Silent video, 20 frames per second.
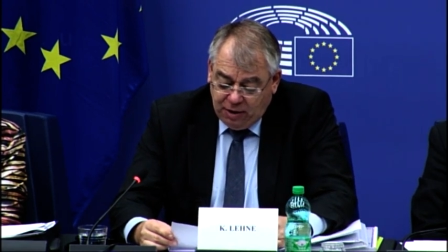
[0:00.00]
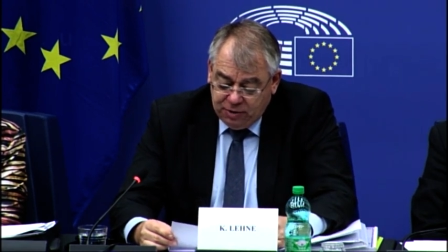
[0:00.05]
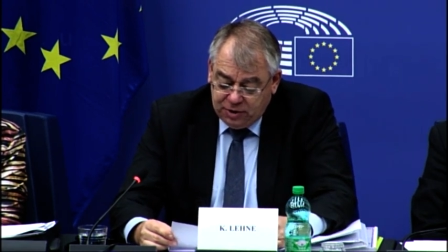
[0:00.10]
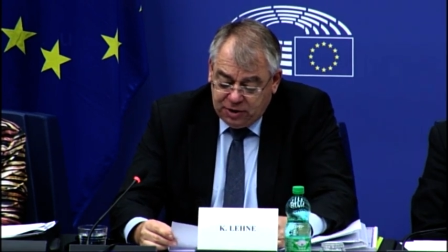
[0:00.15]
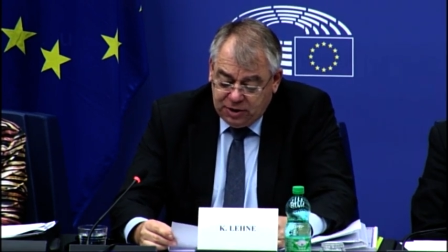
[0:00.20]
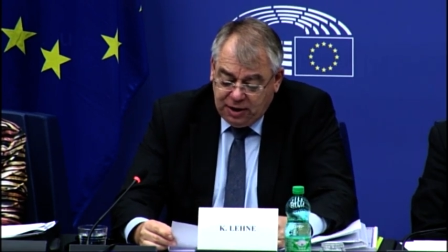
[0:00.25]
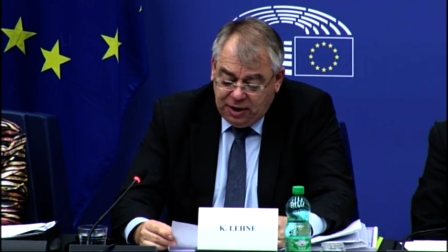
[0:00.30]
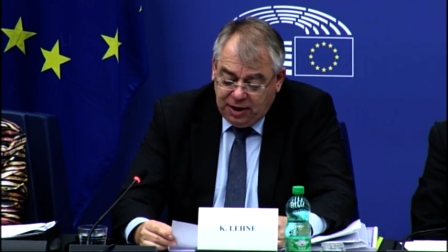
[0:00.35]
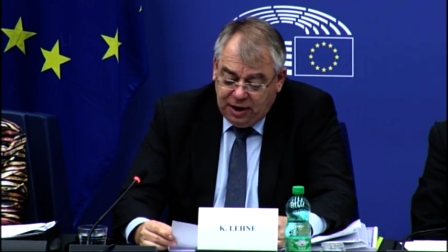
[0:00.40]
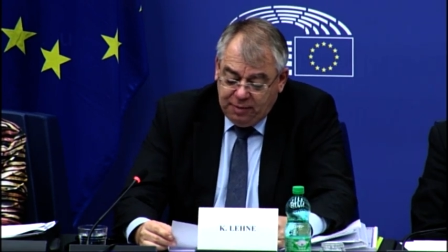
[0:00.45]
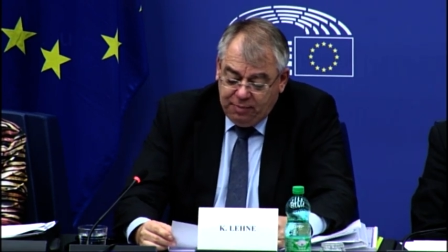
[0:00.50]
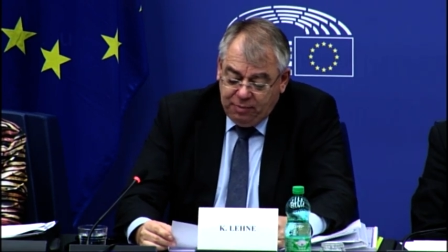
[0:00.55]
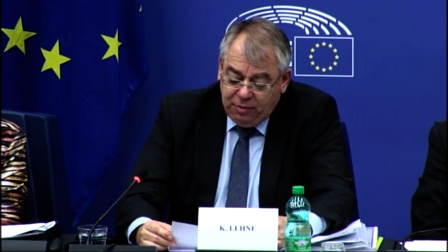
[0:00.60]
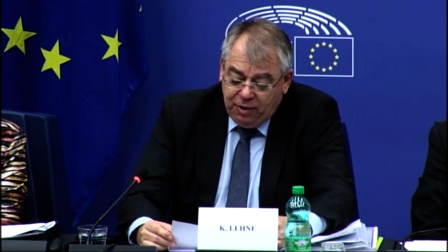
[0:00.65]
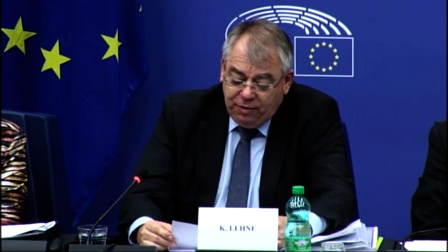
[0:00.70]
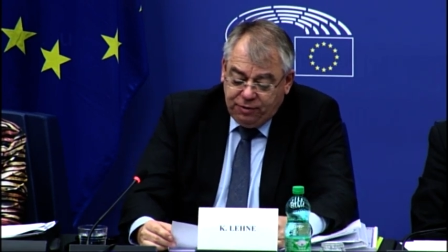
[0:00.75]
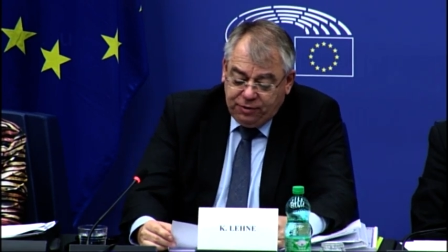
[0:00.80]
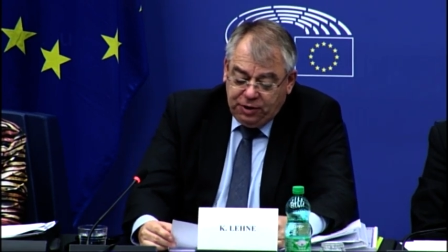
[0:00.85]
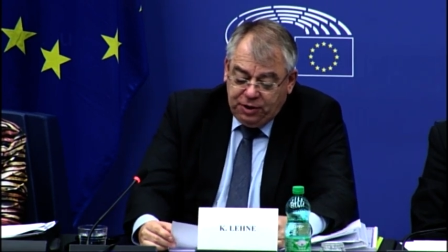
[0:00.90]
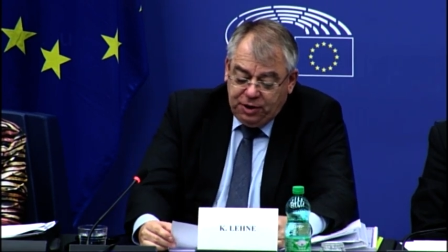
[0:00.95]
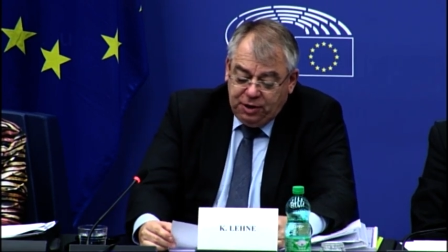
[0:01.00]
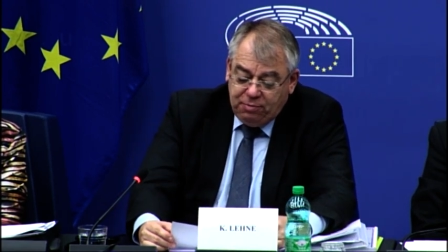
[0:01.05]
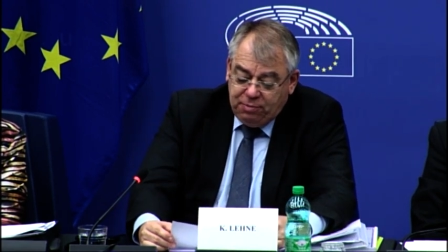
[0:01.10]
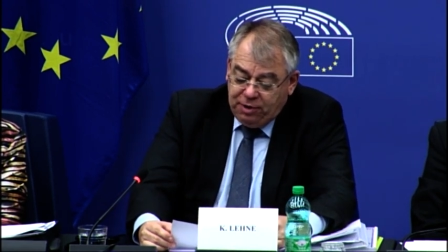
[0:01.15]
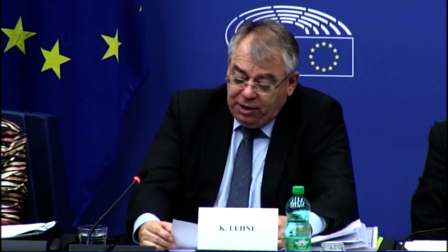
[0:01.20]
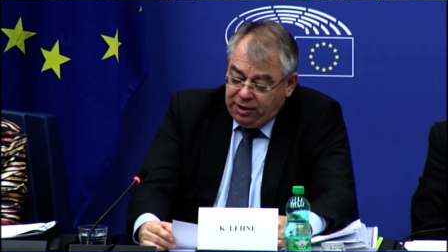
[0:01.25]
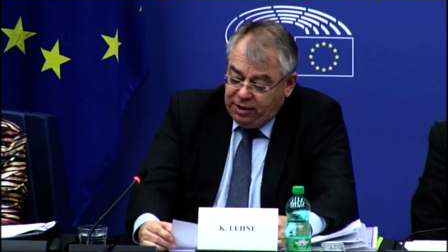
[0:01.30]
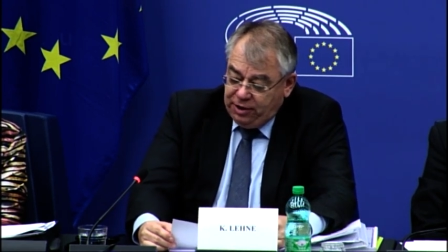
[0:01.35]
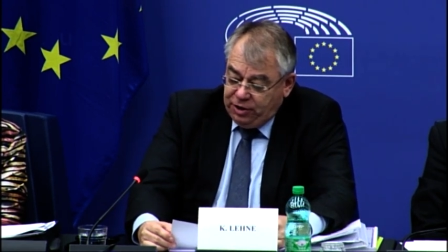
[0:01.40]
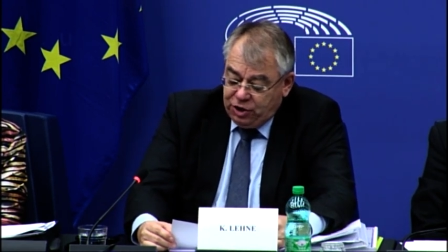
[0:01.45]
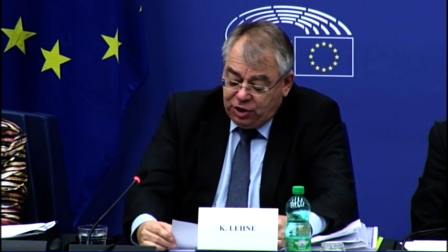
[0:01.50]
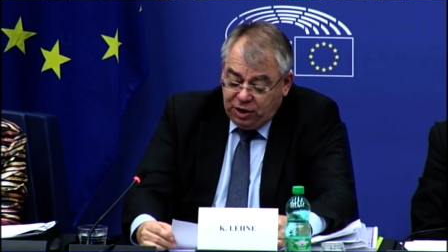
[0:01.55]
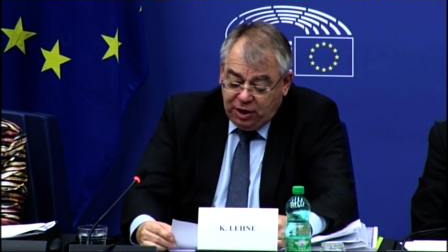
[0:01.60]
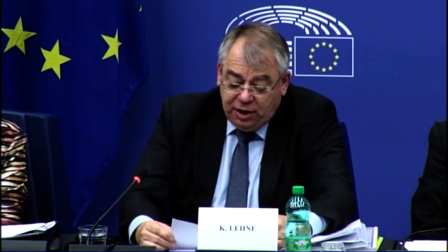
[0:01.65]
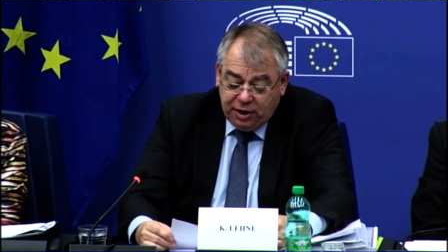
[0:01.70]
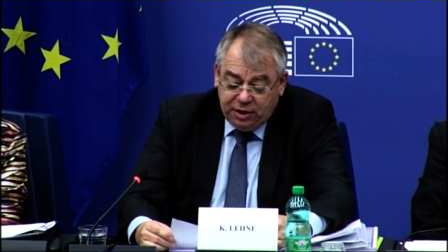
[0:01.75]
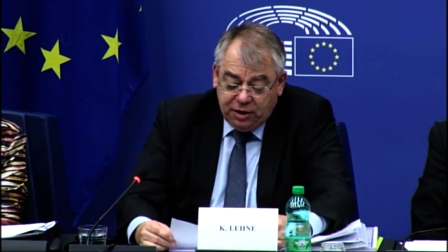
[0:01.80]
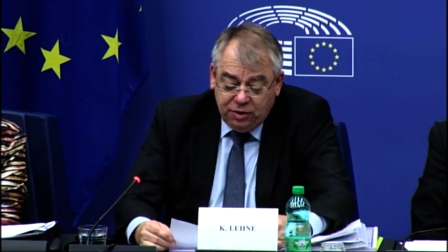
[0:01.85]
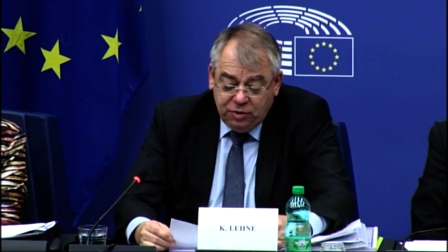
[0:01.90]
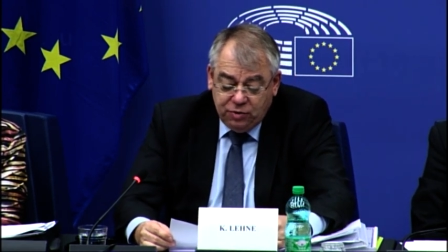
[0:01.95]
Consequently, we
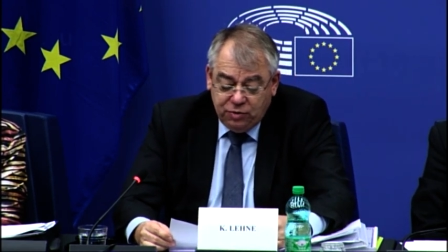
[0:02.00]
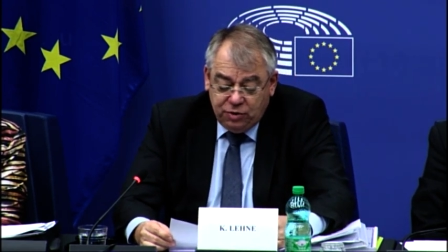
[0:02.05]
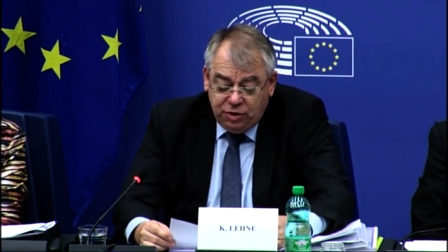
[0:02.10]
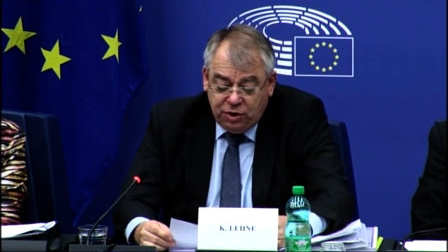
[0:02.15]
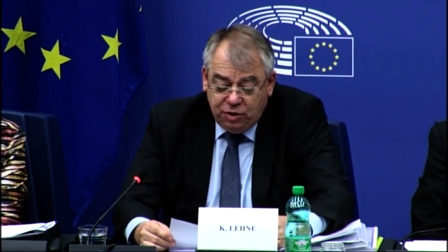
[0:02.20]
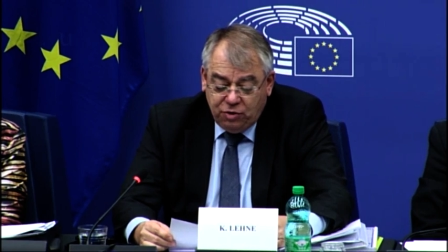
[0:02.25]
are now